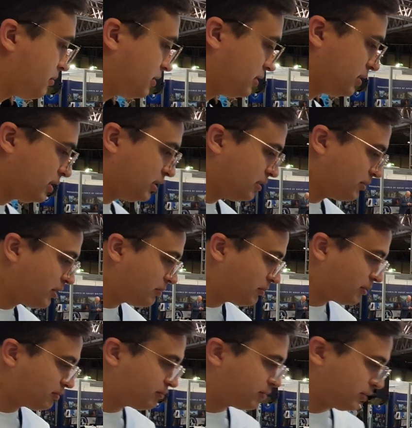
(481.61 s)
I mean, you've
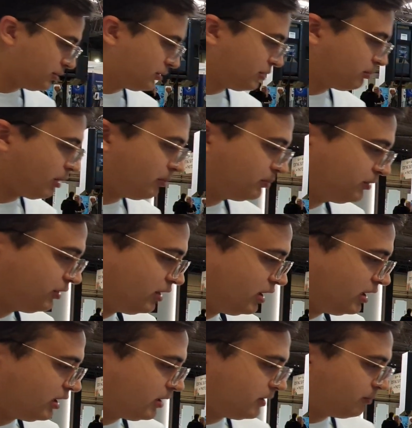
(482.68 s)
got the
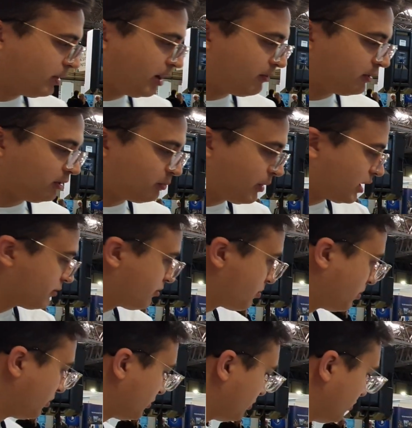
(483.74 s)
website. We have it in the back of
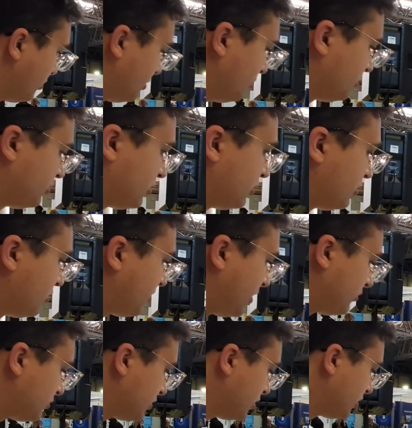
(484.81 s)
a bottle, and
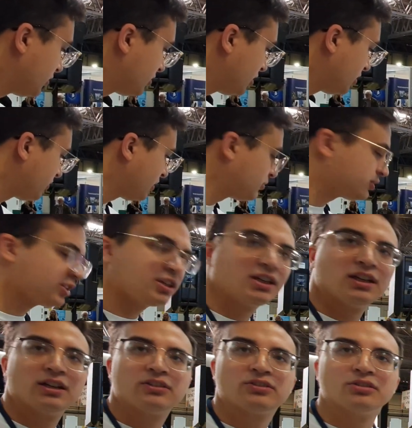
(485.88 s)
there's a voucher
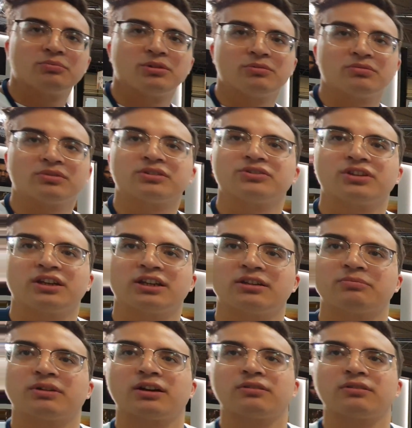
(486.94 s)
here, so people can take it.